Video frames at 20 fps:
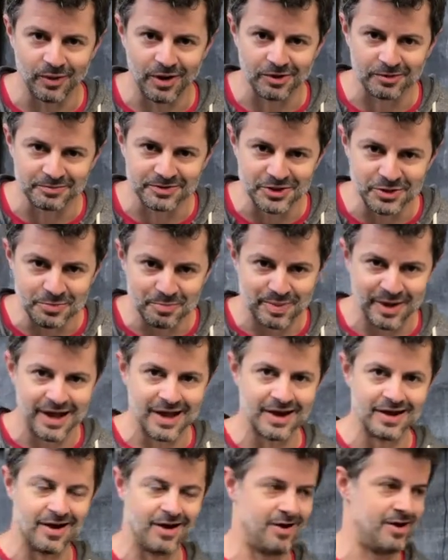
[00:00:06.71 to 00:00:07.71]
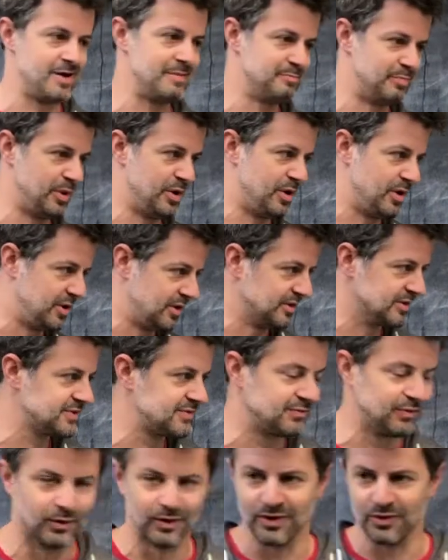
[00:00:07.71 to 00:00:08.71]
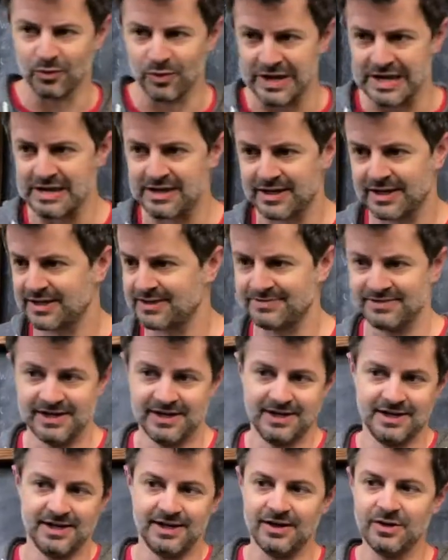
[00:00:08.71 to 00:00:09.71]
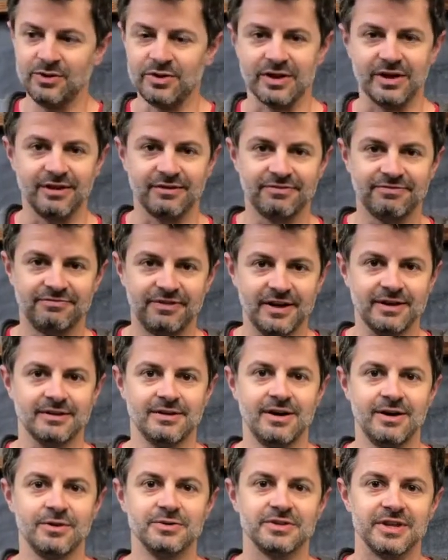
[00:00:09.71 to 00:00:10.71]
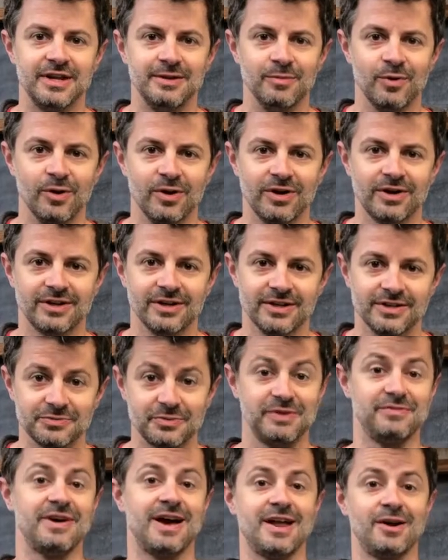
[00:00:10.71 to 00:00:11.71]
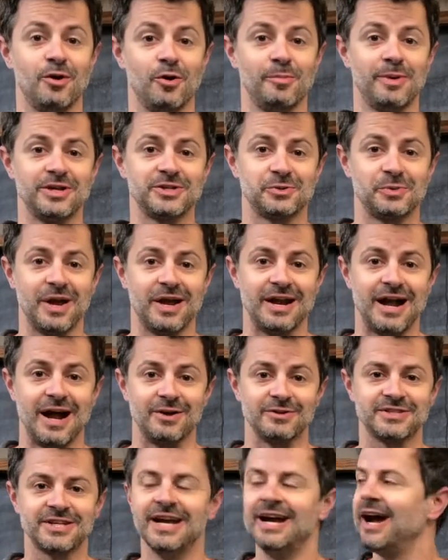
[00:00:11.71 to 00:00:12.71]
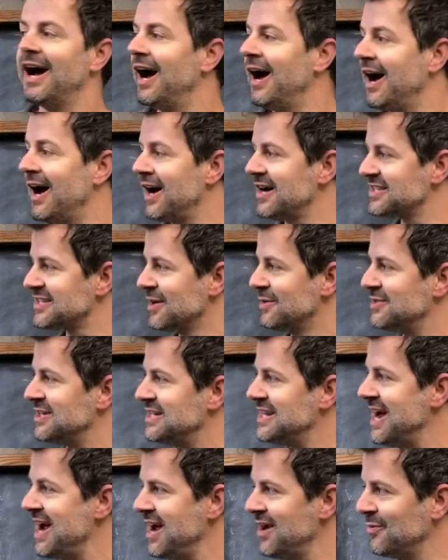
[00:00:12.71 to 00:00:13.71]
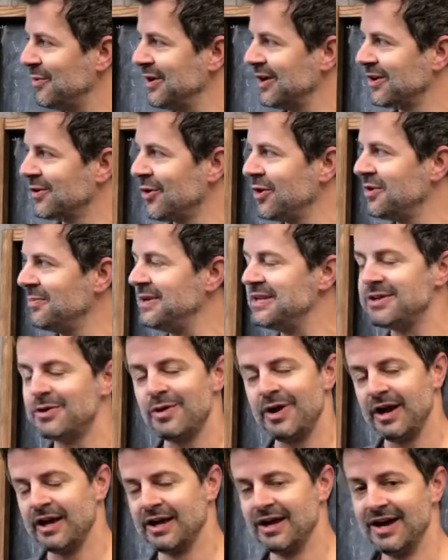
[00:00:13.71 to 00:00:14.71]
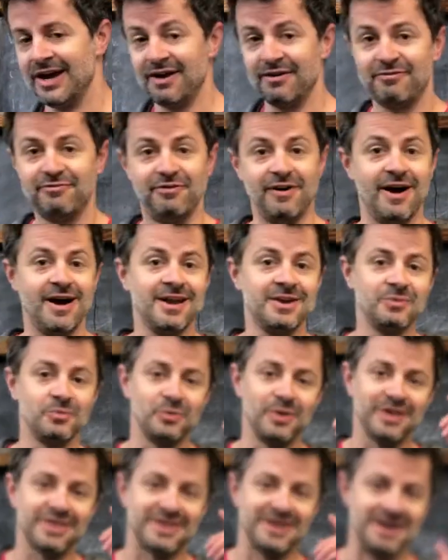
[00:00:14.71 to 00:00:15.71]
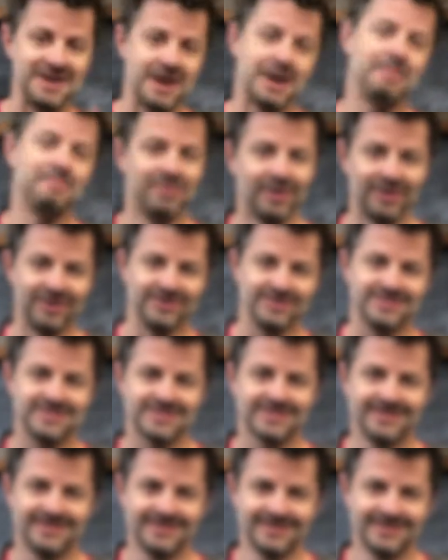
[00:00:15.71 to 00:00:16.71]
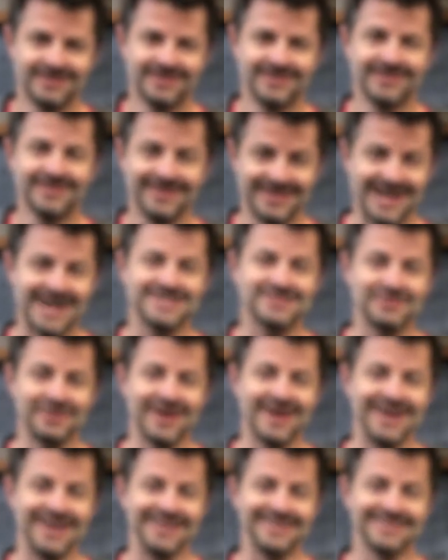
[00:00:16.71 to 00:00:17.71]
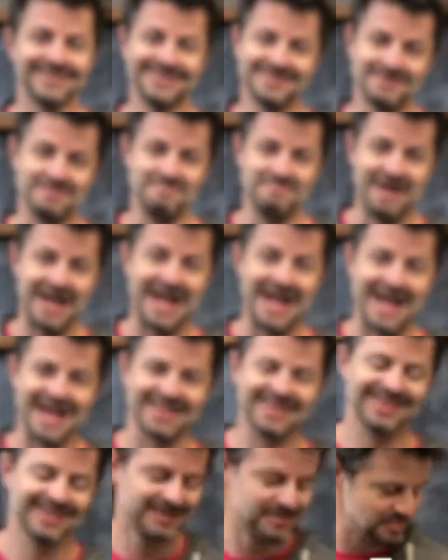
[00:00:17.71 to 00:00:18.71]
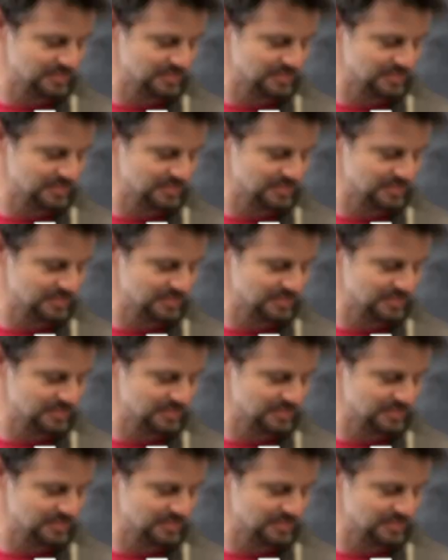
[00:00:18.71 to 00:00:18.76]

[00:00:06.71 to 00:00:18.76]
welcome to Ben on Balls for week, who the fuck knows anymore, because we've had a whole bunch of rainouts. So today we are going to be doing fun with numbers. That's right, math.